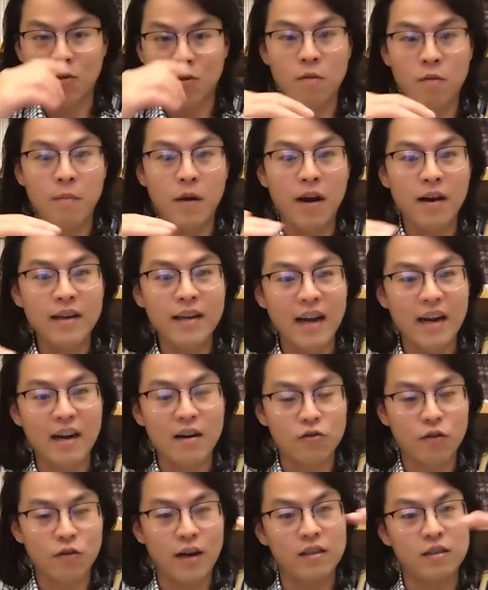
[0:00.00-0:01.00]
So our body
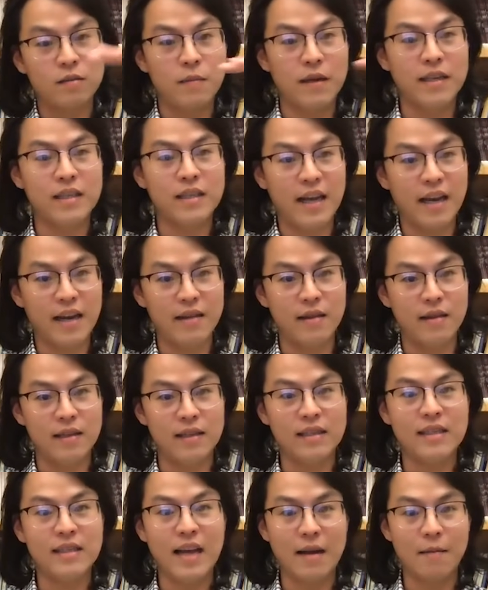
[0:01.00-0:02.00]
kind of tries to maintain
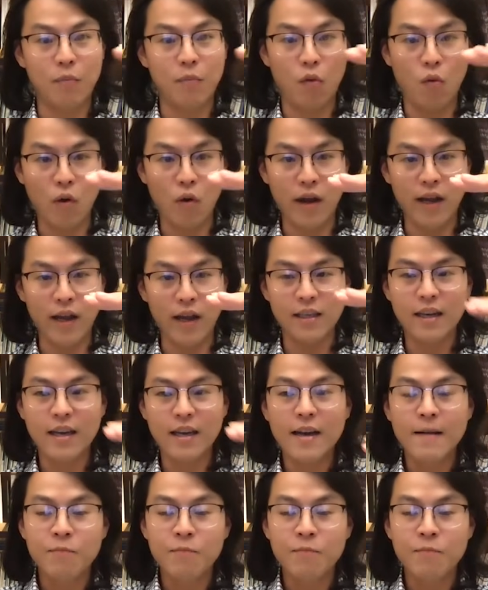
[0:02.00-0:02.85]
this set point.